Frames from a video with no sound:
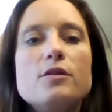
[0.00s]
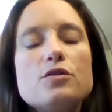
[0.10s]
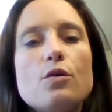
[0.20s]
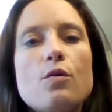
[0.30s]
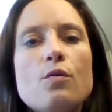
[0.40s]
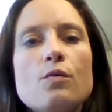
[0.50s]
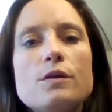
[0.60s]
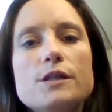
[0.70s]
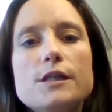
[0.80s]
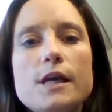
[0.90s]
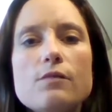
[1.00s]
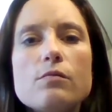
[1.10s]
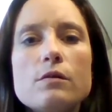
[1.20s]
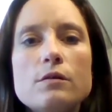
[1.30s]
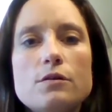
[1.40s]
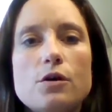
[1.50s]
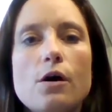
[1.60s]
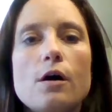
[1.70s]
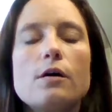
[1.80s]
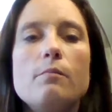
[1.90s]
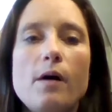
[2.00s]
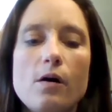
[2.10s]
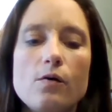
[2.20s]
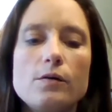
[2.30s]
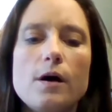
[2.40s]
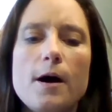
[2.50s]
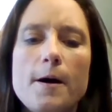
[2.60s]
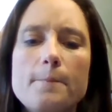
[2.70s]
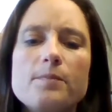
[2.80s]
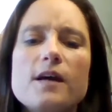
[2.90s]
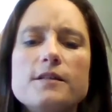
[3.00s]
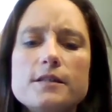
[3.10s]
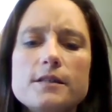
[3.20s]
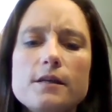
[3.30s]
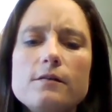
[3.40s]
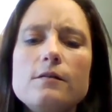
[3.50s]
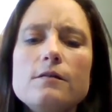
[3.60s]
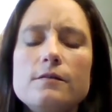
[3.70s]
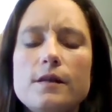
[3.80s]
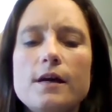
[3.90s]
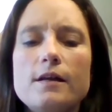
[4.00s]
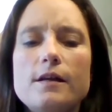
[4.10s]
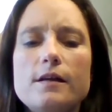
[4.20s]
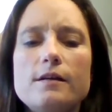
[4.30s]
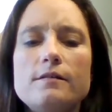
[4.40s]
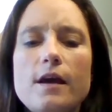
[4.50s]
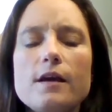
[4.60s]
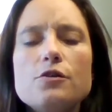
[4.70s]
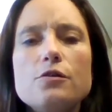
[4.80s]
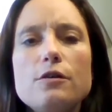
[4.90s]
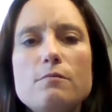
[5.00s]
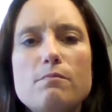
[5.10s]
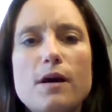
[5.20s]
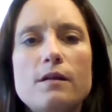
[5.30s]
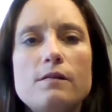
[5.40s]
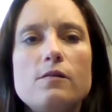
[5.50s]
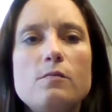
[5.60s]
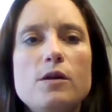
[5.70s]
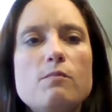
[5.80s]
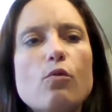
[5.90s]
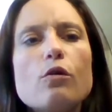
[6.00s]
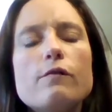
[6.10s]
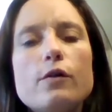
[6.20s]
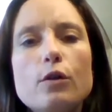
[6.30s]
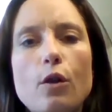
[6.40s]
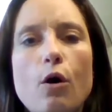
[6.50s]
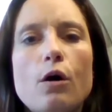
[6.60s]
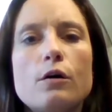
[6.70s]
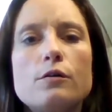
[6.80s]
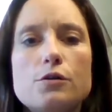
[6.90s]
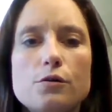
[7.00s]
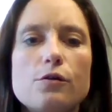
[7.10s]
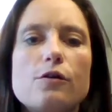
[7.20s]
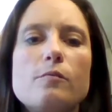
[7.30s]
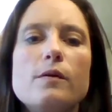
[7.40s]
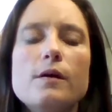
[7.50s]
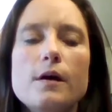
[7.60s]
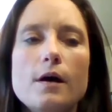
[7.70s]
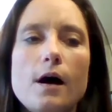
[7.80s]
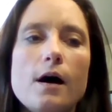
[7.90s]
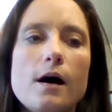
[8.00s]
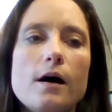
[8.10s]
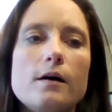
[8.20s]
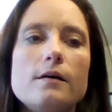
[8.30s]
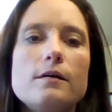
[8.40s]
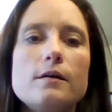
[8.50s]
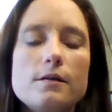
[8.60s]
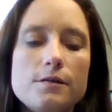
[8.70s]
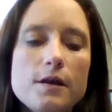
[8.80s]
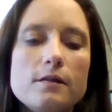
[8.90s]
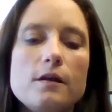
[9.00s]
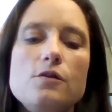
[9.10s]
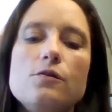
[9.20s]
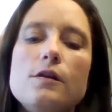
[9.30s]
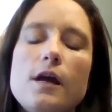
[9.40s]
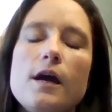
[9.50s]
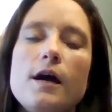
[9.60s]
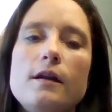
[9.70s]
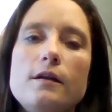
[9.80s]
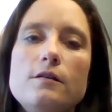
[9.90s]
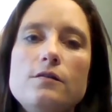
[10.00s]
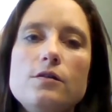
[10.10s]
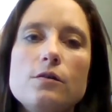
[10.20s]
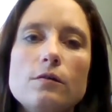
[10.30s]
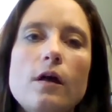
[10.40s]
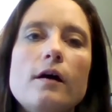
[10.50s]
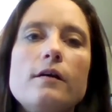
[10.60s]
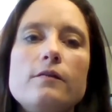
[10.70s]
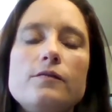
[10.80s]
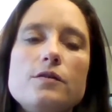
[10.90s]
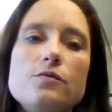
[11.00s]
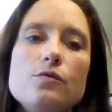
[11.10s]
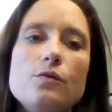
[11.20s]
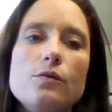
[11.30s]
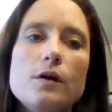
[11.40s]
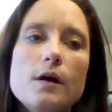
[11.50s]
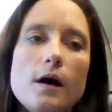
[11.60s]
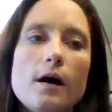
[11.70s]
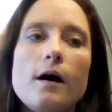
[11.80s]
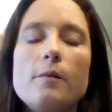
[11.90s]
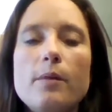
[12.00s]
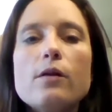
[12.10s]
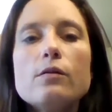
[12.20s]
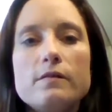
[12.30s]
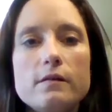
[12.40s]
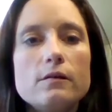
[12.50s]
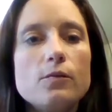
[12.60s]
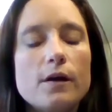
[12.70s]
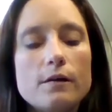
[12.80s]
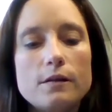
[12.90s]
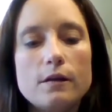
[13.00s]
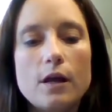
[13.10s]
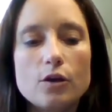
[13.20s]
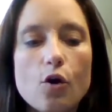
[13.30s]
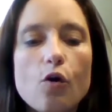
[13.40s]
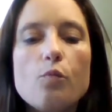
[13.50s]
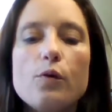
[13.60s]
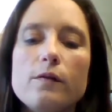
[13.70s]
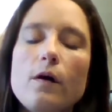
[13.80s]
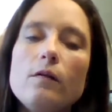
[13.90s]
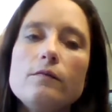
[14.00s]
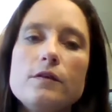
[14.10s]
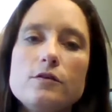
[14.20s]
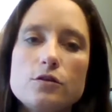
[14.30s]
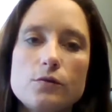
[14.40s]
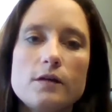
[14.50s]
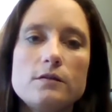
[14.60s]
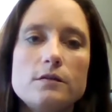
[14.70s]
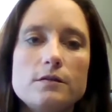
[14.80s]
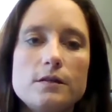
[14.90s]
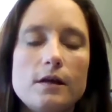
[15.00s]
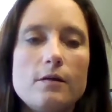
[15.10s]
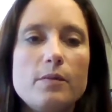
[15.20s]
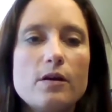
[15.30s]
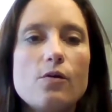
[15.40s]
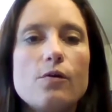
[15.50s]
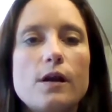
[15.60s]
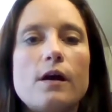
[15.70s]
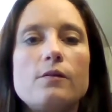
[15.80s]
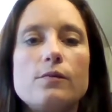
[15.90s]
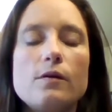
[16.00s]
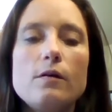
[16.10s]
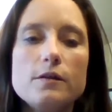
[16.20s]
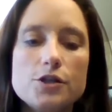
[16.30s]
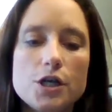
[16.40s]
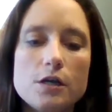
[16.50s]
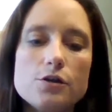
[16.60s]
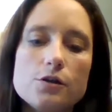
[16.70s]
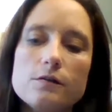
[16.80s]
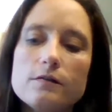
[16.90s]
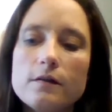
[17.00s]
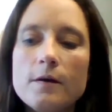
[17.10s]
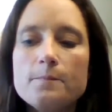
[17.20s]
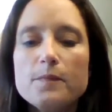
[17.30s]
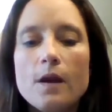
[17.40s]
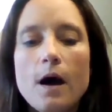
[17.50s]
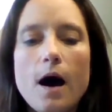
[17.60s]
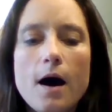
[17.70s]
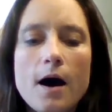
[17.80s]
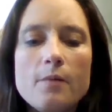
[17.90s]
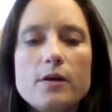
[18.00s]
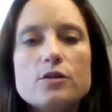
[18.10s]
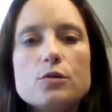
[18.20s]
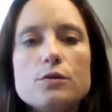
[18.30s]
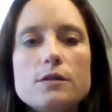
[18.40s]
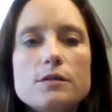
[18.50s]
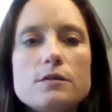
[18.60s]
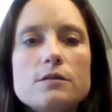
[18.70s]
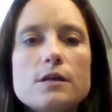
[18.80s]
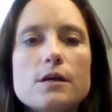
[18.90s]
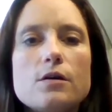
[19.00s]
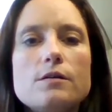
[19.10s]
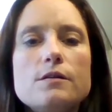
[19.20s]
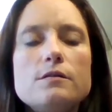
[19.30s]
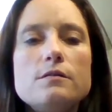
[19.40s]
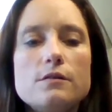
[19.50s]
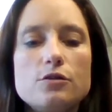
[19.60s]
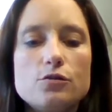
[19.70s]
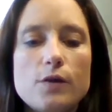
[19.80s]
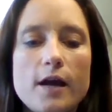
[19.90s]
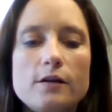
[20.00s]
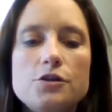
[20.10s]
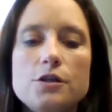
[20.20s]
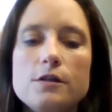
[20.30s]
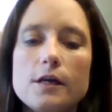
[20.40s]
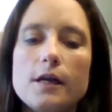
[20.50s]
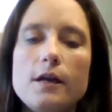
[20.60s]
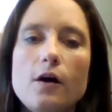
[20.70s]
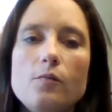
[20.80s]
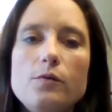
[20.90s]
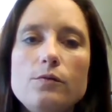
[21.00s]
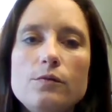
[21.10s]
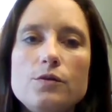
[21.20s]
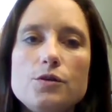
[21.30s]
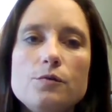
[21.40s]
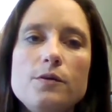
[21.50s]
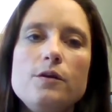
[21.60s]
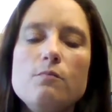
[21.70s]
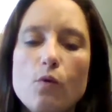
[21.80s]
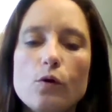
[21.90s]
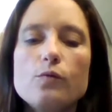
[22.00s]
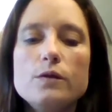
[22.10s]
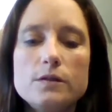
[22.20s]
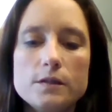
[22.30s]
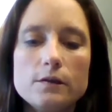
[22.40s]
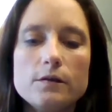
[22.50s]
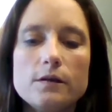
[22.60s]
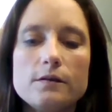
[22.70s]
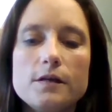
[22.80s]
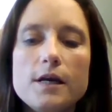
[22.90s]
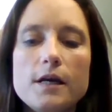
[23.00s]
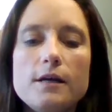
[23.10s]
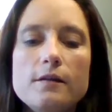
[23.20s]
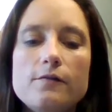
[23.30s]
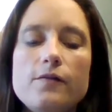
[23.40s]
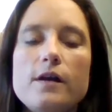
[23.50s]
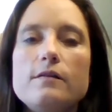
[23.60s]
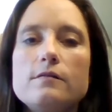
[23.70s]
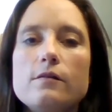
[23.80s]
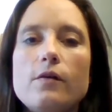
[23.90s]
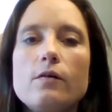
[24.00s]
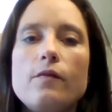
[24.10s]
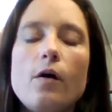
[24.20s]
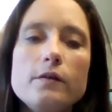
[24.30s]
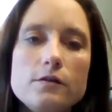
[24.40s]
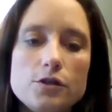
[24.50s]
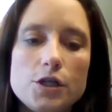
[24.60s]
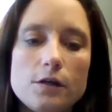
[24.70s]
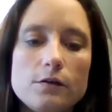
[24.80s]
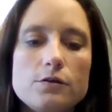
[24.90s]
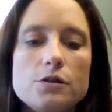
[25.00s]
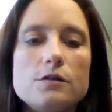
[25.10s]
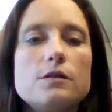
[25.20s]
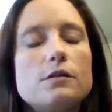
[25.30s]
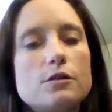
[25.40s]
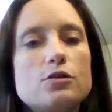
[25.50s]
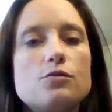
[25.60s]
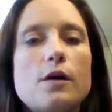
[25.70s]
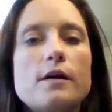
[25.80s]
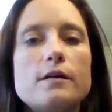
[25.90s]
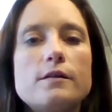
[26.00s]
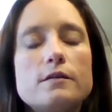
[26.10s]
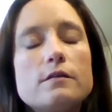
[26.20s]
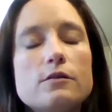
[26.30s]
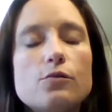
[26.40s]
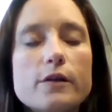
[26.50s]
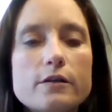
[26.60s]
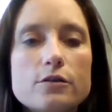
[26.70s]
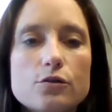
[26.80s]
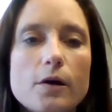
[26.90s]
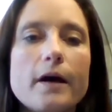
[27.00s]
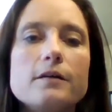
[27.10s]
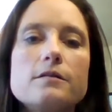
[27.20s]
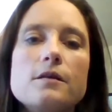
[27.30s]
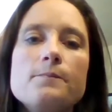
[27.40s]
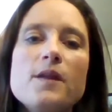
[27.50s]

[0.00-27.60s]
So today we're going to talk about a skill that is actually meant to be more of a long-term thing that you can add into your life to better deal with and cope with all of these stresses that have been going on with all the changes. So this is a strategy that can help you to be more resilient in the face of all these challenges and the stress, this increased stress.